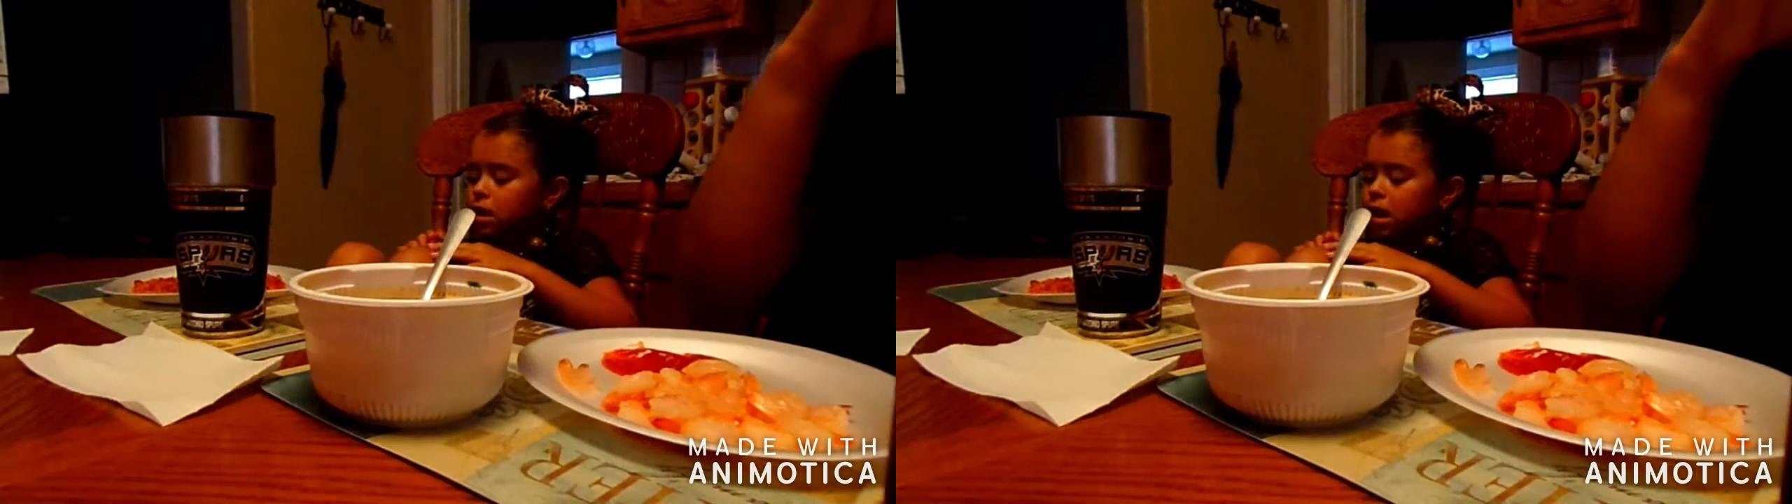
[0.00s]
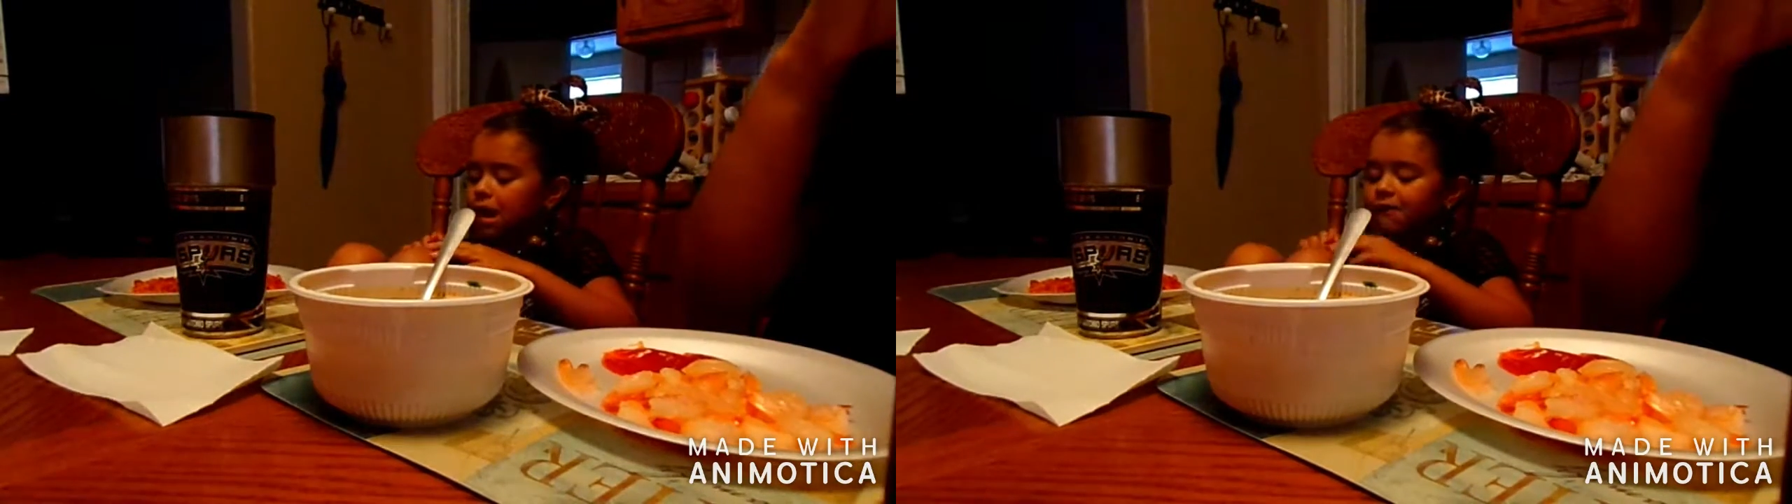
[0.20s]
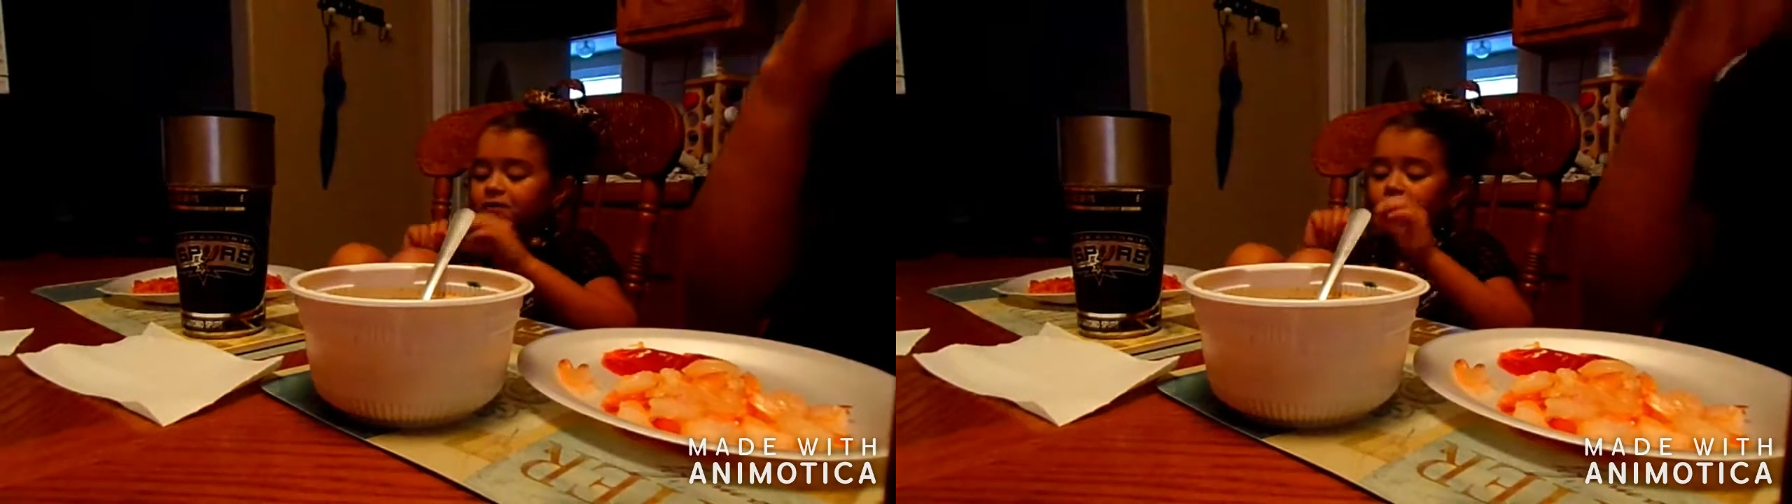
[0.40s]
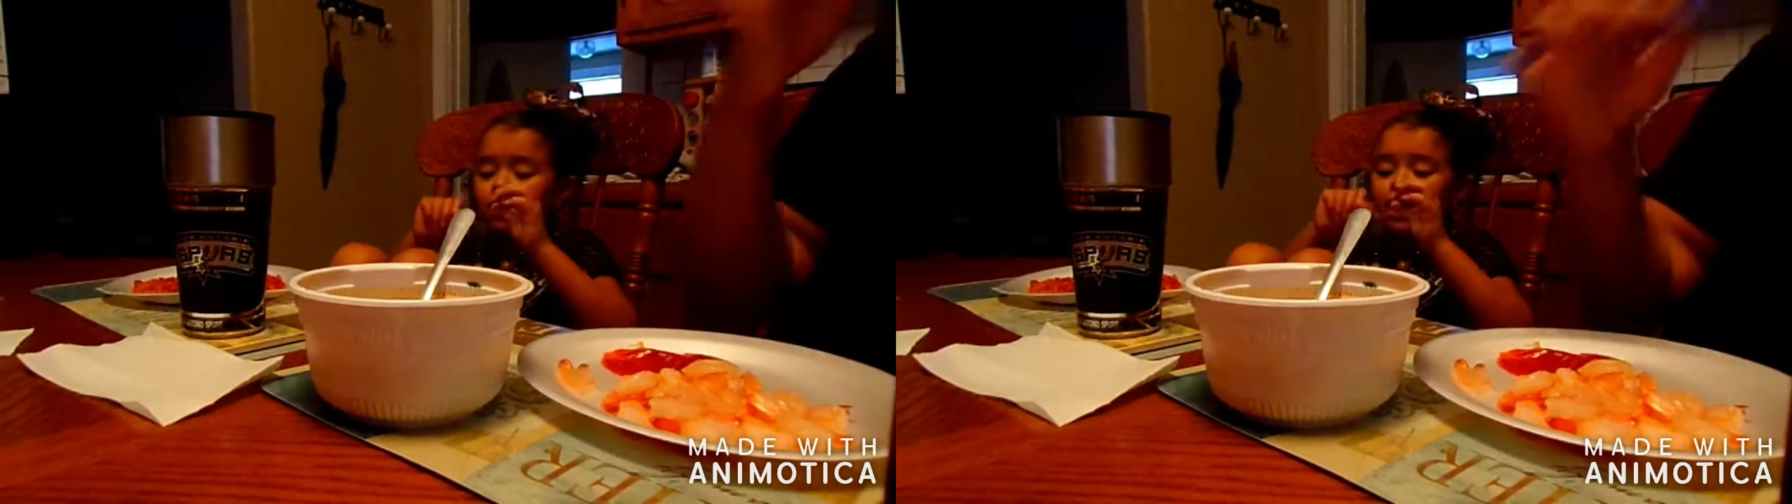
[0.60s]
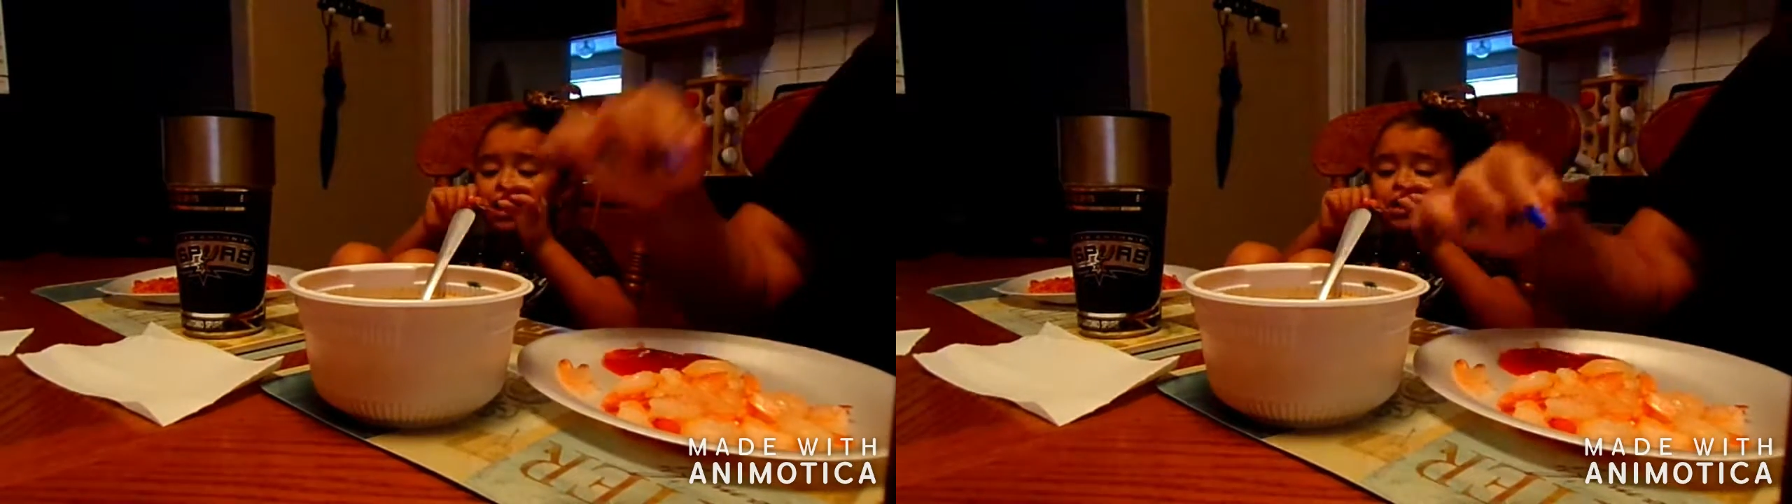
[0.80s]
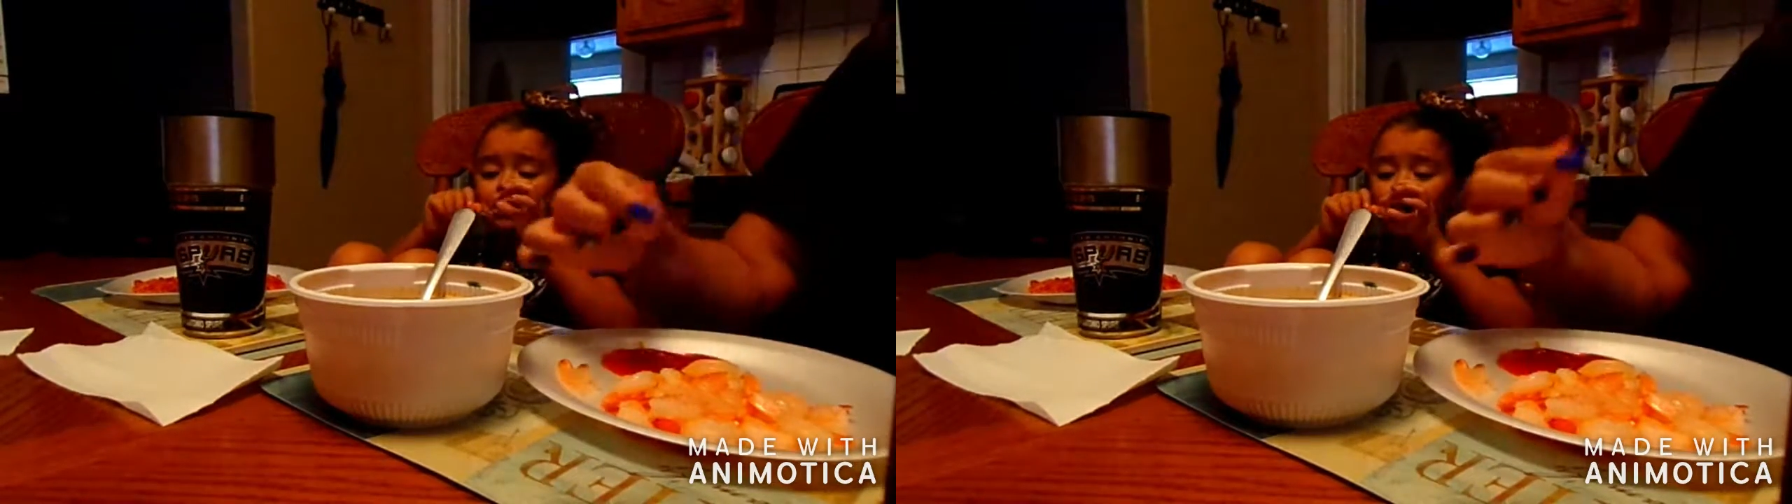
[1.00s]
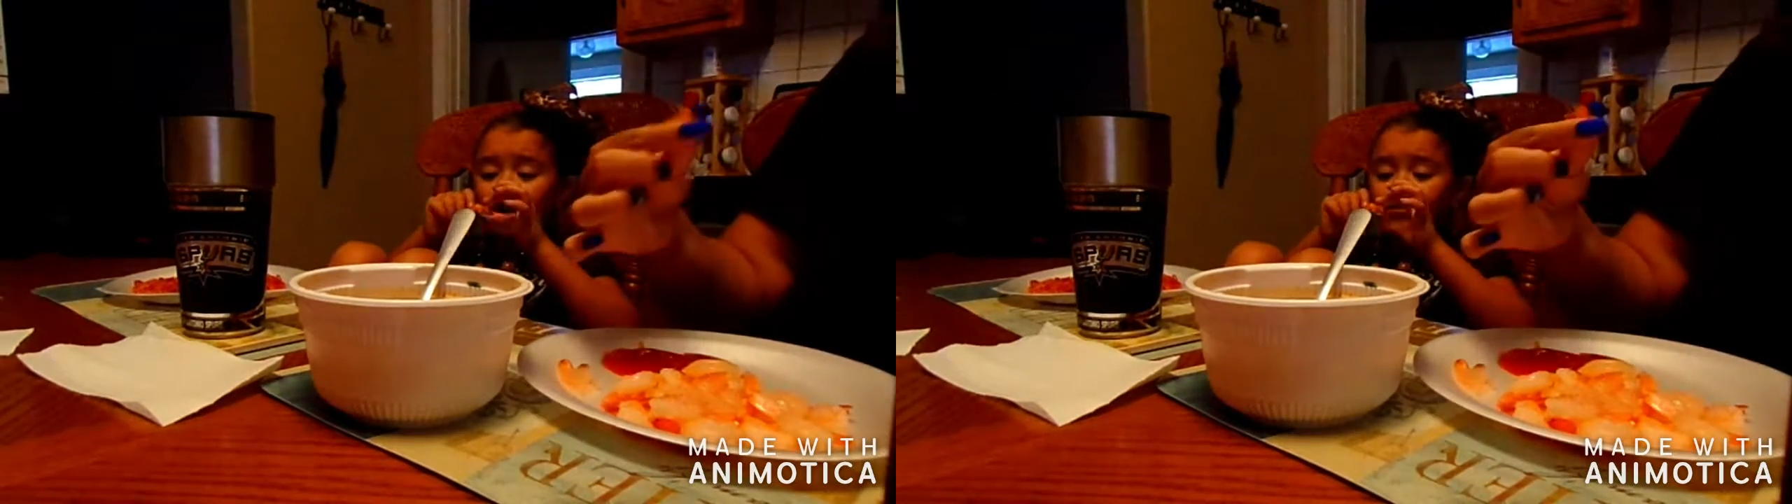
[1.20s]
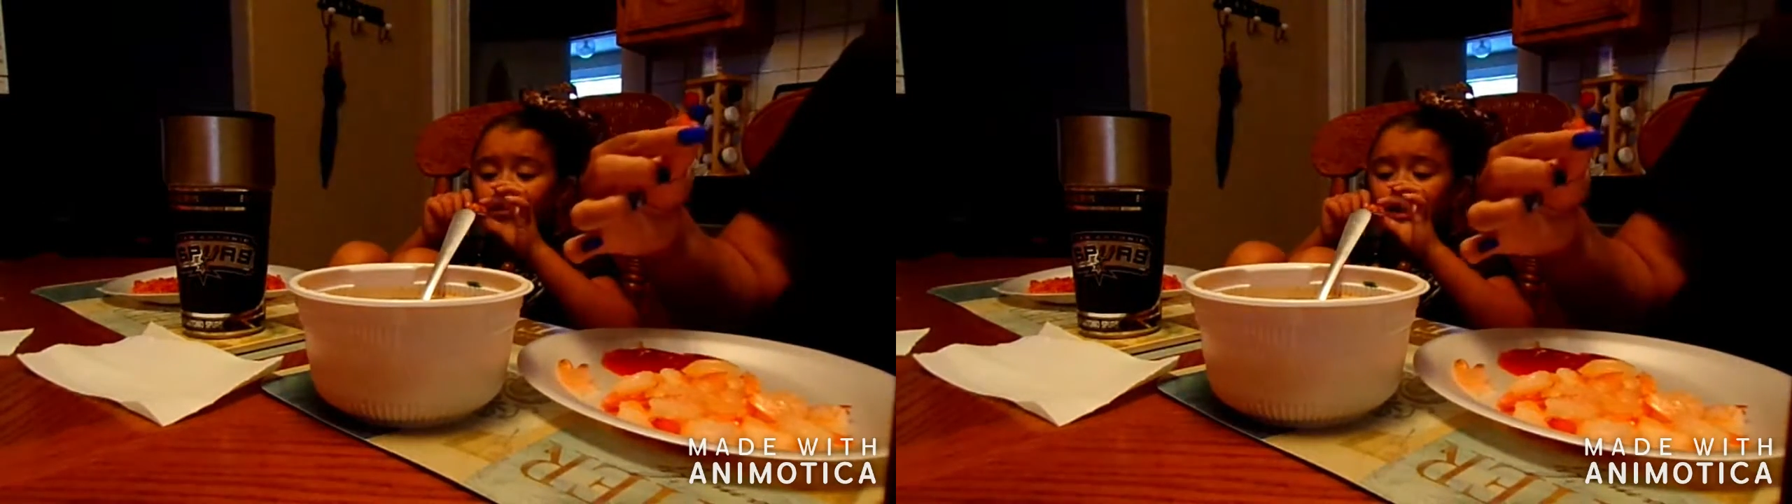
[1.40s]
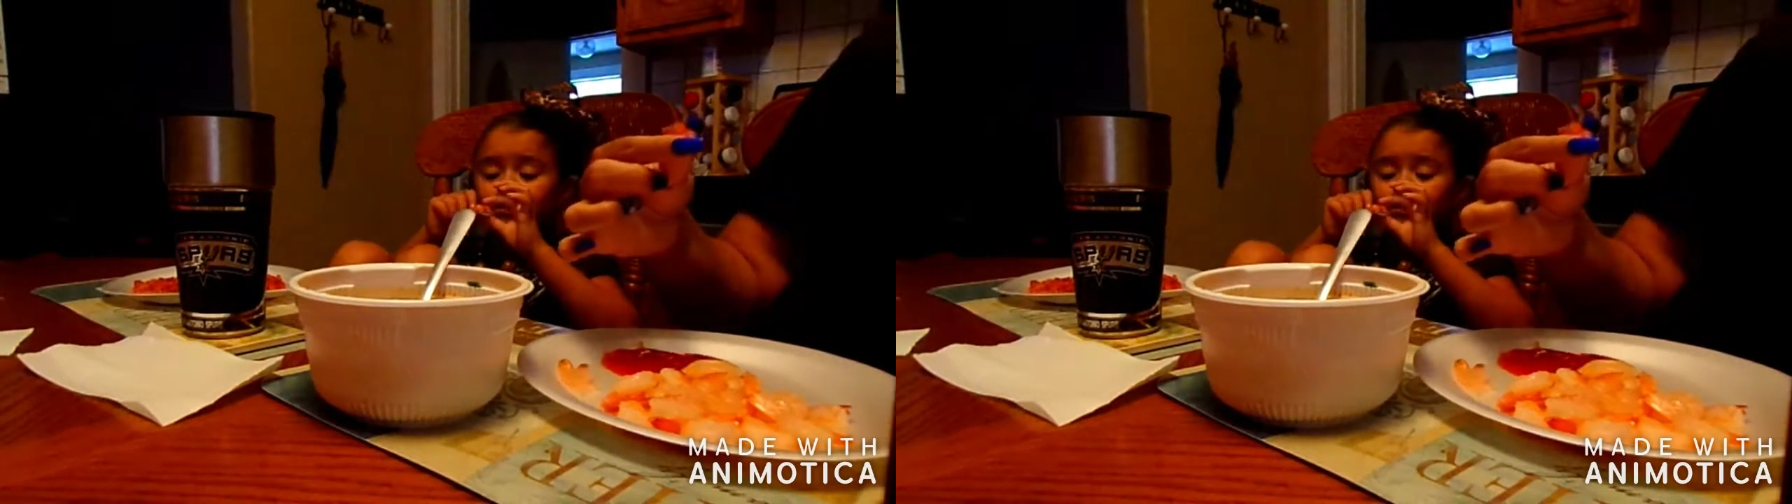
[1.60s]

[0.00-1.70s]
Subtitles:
if you're getting a lot of rain,